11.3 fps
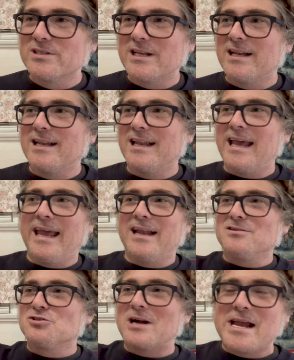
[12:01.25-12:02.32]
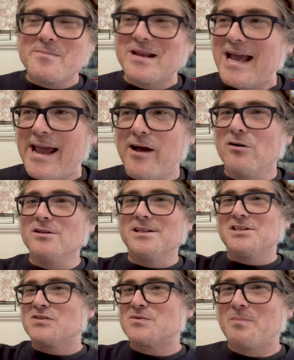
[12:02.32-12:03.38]
and Drag Me to Hell and
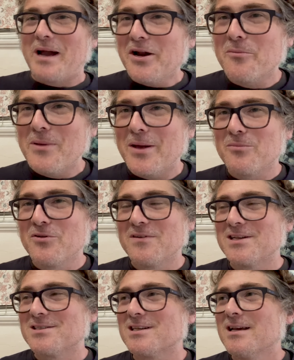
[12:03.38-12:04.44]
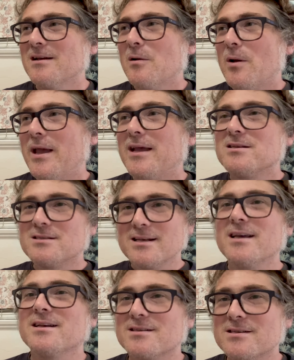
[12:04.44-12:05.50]
the Spider-Man movies
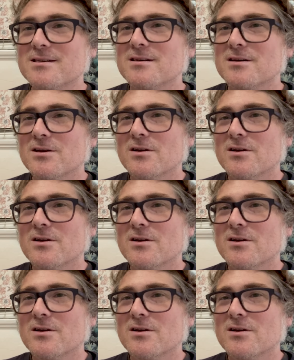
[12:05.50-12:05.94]
exist